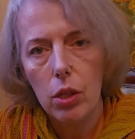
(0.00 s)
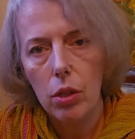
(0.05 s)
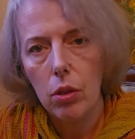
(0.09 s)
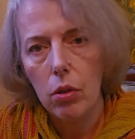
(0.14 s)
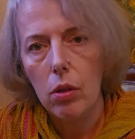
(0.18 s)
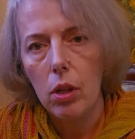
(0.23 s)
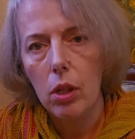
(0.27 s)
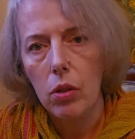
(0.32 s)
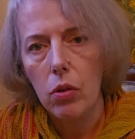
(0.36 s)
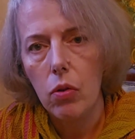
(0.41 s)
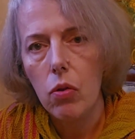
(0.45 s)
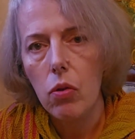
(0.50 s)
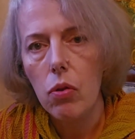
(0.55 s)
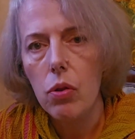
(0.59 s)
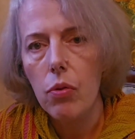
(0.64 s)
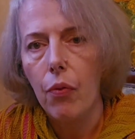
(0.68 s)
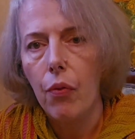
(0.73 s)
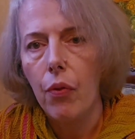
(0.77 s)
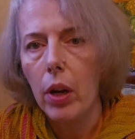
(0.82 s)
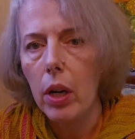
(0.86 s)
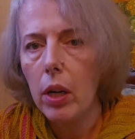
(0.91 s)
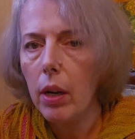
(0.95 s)
you can use
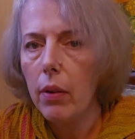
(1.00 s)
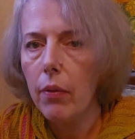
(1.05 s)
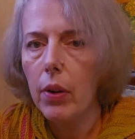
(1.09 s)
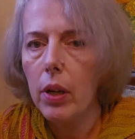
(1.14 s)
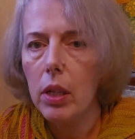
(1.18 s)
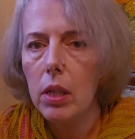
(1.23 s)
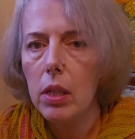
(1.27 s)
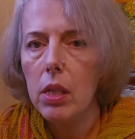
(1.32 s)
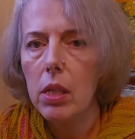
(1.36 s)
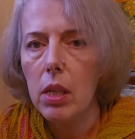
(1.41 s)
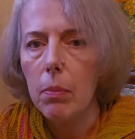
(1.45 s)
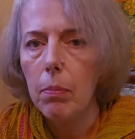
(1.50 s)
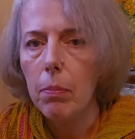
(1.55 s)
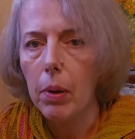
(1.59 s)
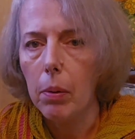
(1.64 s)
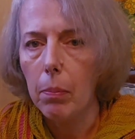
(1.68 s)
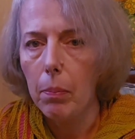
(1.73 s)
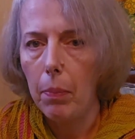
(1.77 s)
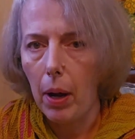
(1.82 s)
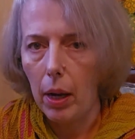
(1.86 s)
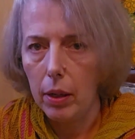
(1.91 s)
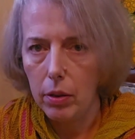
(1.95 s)
very, very simple
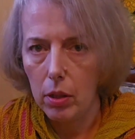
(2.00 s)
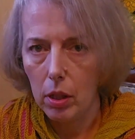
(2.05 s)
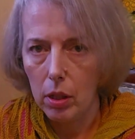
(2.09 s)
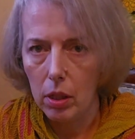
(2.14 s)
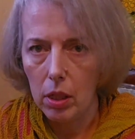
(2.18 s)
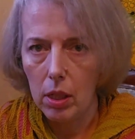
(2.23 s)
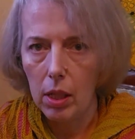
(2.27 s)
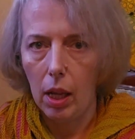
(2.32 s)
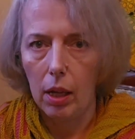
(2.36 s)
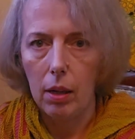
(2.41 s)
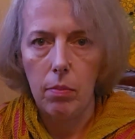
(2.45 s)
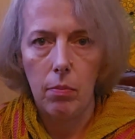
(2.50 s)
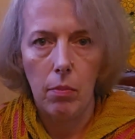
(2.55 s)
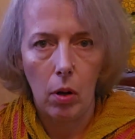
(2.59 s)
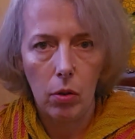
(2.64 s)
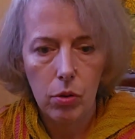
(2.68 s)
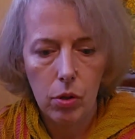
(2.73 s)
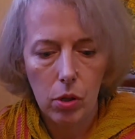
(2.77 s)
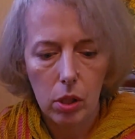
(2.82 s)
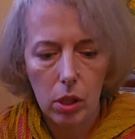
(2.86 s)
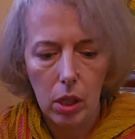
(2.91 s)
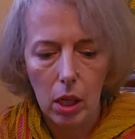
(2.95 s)
patterns like moss
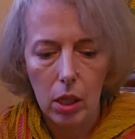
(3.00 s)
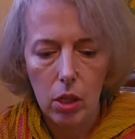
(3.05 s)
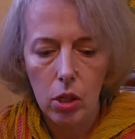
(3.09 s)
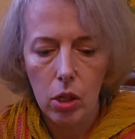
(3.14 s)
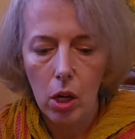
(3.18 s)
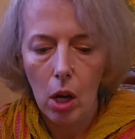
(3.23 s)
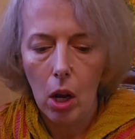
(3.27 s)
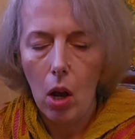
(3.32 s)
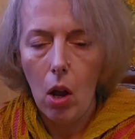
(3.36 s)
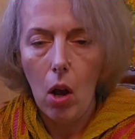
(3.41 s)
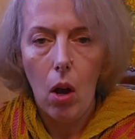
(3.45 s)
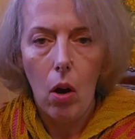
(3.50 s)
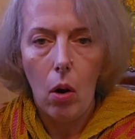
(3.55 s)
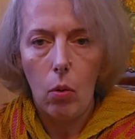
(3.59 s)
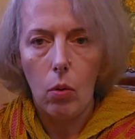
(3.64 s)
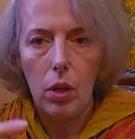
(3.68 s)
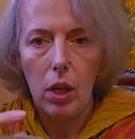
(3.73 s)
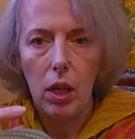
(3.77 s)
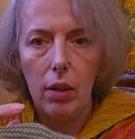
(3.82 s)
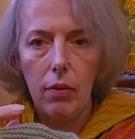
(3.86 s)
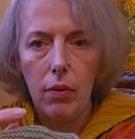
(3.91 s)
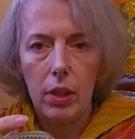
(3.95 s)
stitch or
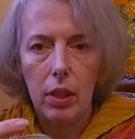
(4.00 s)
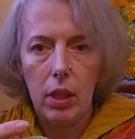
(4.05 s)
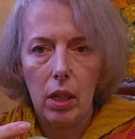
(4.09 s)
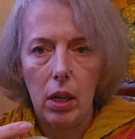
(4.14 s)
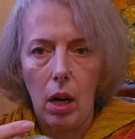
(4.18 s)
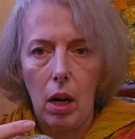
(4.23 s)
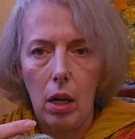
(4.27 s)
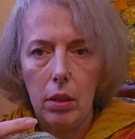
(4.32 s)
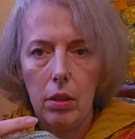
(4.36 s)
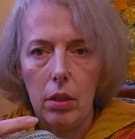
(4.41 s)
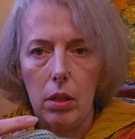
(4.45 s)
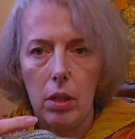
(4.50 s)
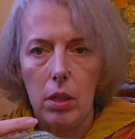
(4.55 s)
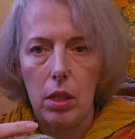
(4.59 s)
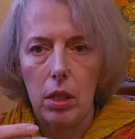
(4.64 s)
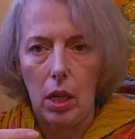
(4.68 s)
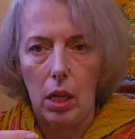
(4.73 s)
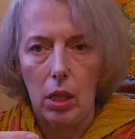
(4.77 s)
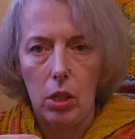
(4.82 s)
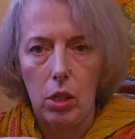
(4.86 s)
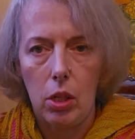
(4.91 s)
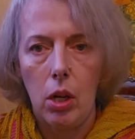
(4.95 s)
even the garter
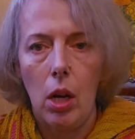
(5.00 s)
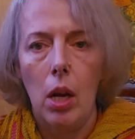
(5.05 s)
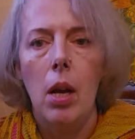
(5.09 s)
stitch,